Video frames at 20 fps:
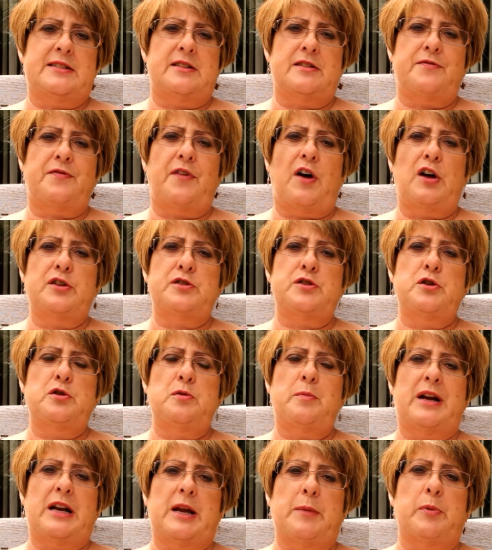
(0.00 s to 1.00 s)
there's far too
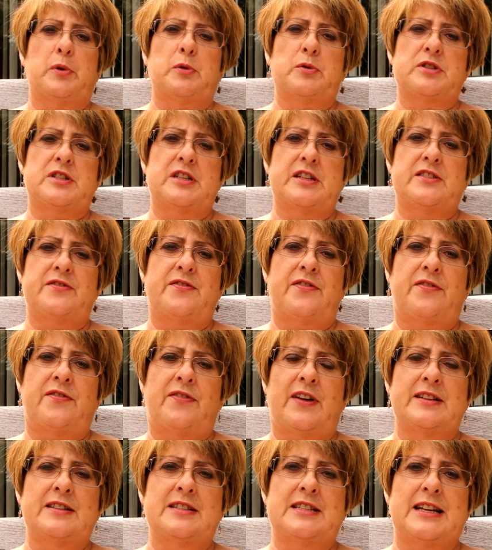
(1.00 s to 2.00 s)
many books. It's
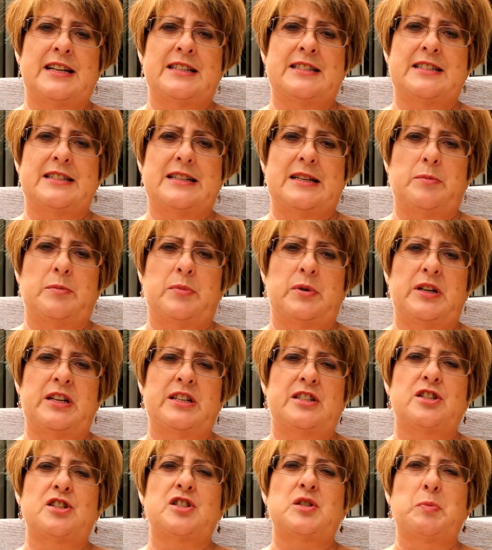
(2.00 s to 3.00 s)
fantastic, but
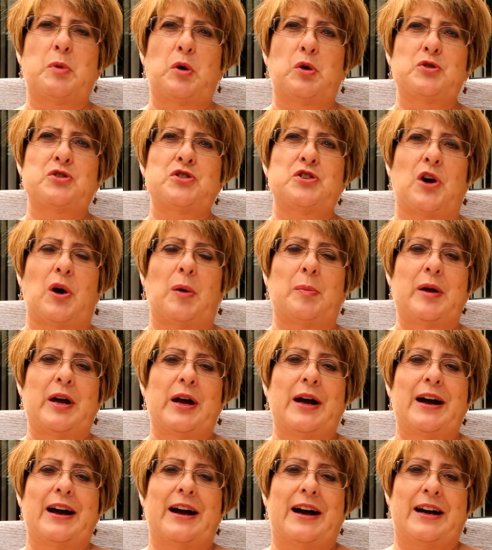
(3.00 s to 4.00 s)
it's a small shop,
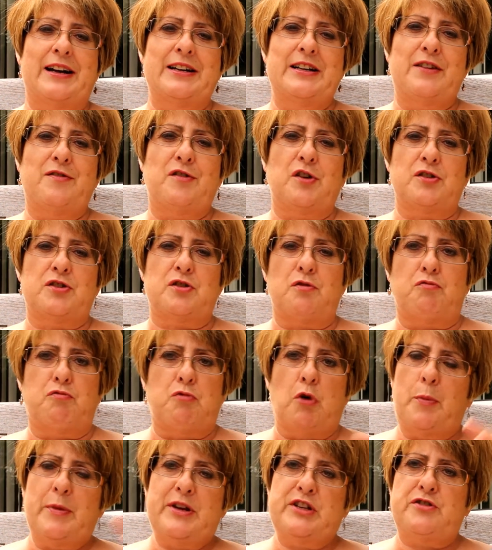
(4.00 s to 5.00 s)
and you've got to
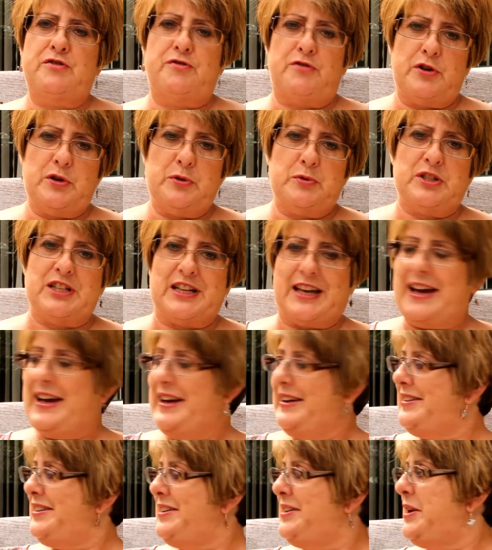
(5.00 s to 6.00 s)
rummage through to get,
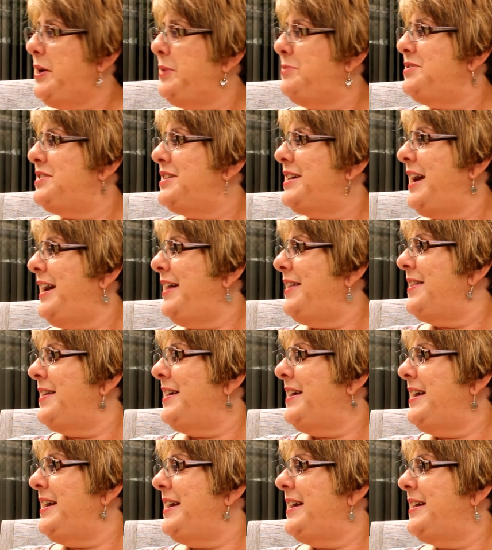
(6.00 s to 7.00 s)
you know, to get
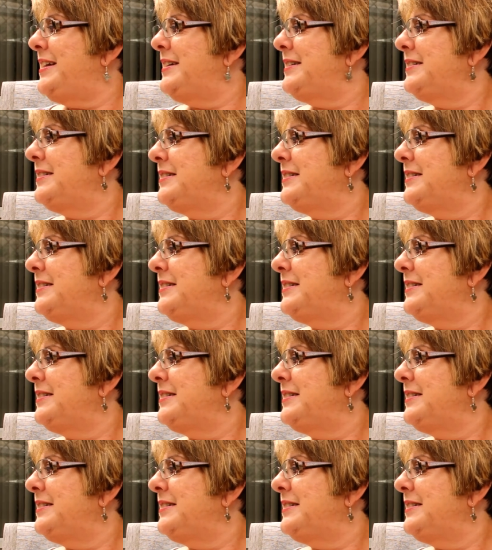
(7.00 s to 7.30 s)
the uh,